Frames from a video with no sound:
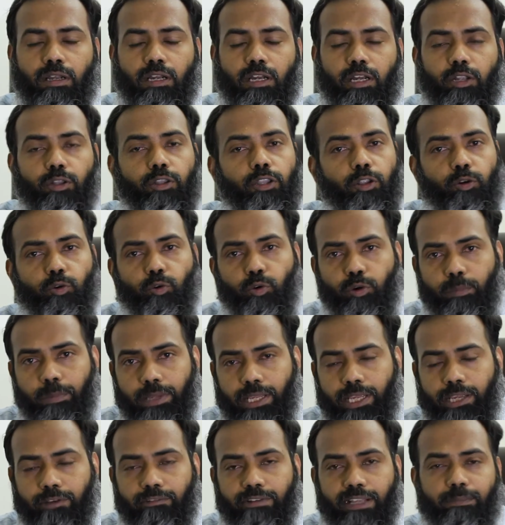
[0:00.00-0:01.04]
the rude
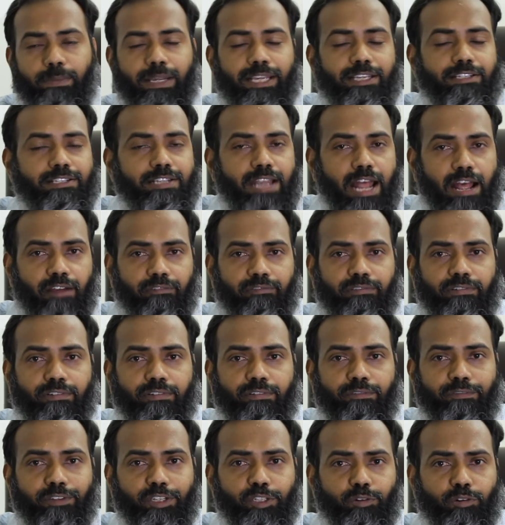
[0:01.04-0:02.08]
behavior by a staff.
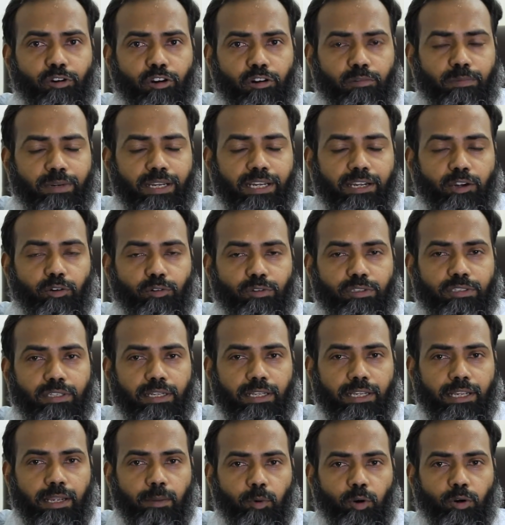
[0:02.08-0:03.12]
We should not be
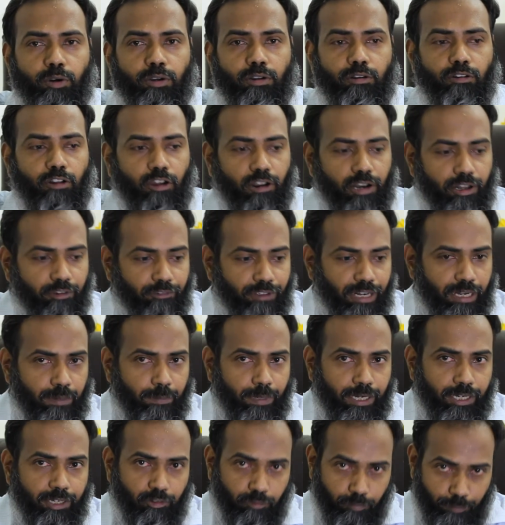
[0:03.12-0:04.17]
counseling about
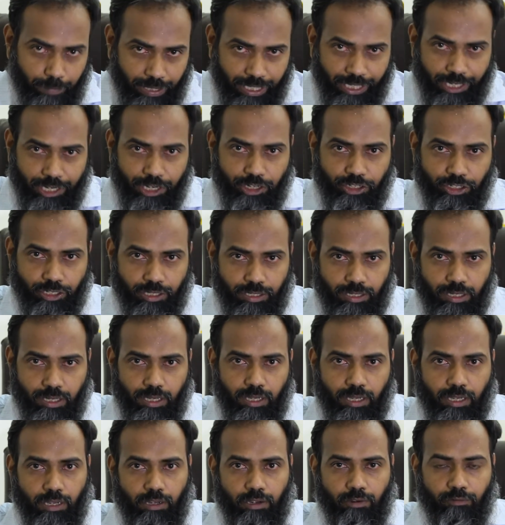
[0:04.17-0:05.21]
non-availability of medication.
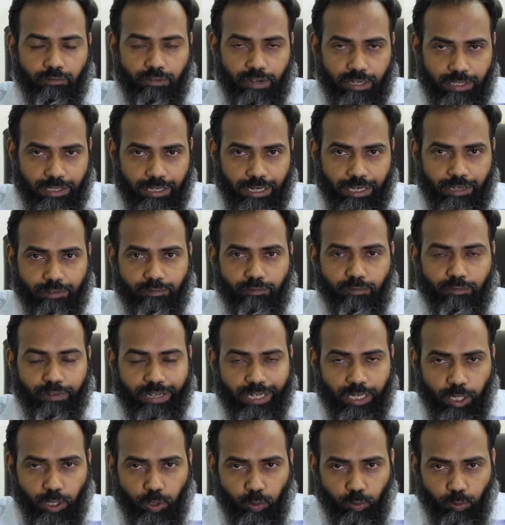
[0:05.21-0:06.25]
For that, we
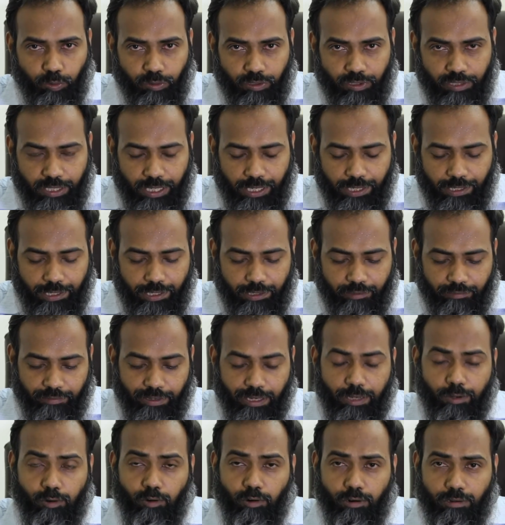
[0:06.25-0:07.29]
need to say that we
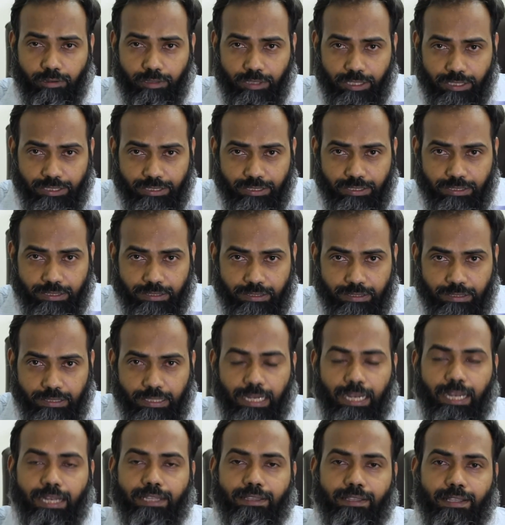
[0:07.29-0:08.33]
are doctors
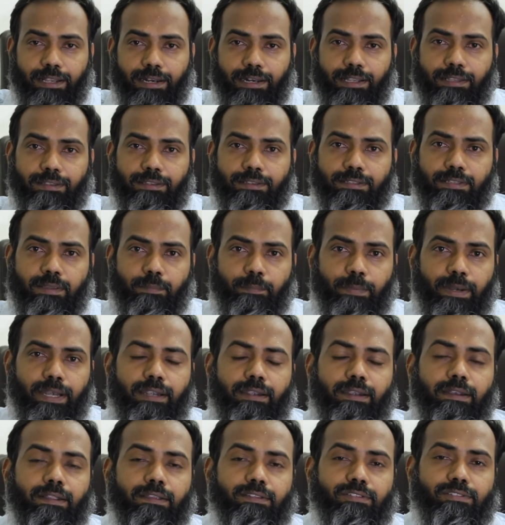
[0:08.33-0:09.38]
and there is a
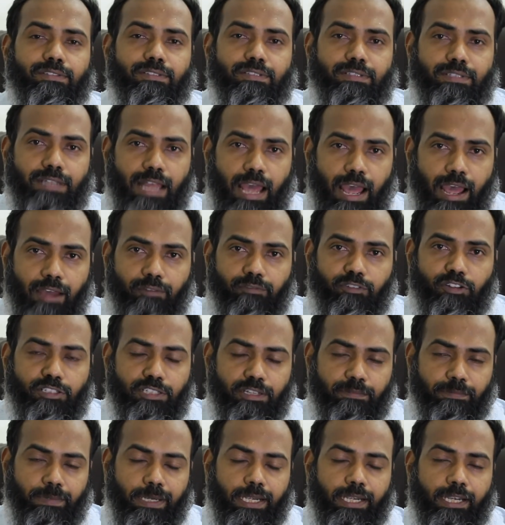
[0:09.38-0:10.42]
separate staff or
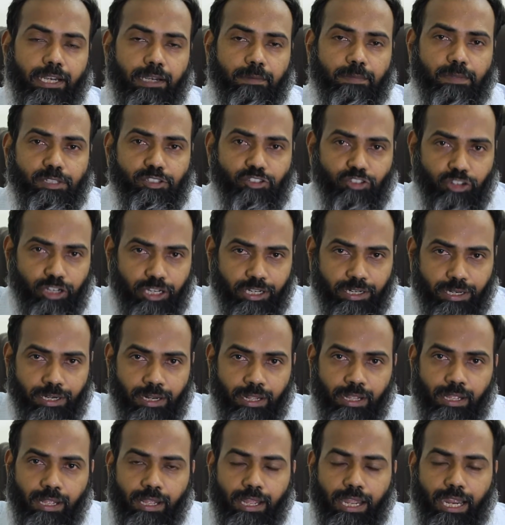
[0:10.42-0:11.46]
separate administrator,
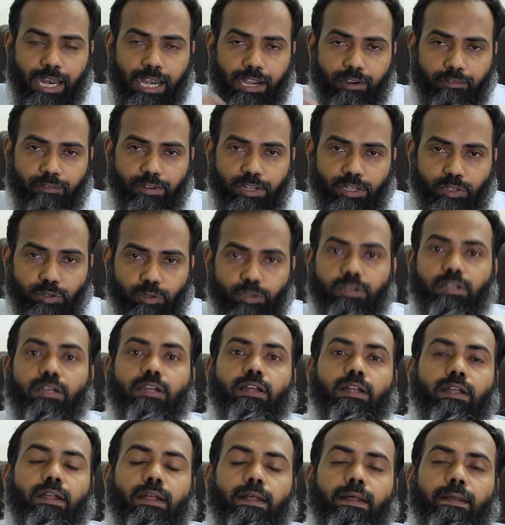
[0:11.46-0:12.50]
and we should
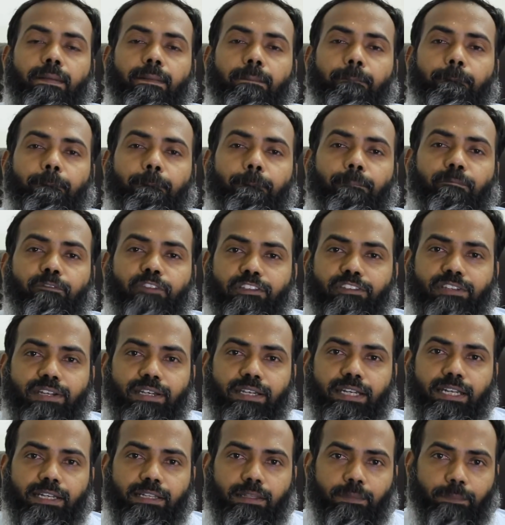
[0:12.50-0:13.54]

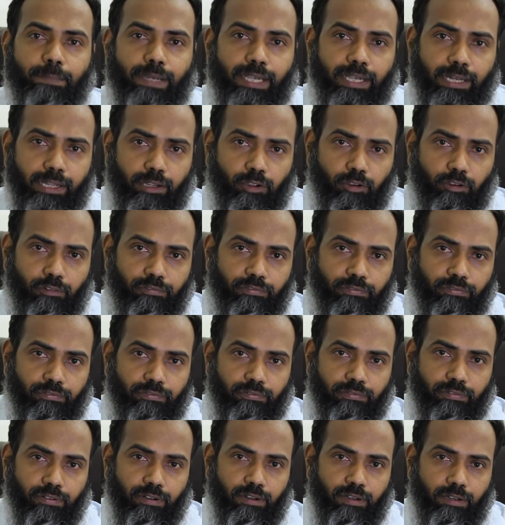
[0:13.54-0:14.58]
facilitate the meeting of
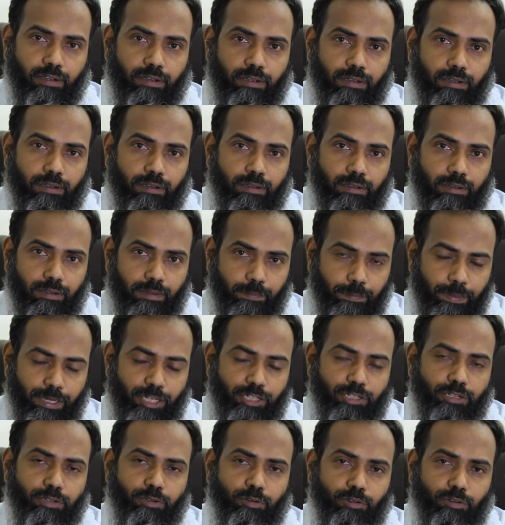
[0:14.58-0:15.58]
the patient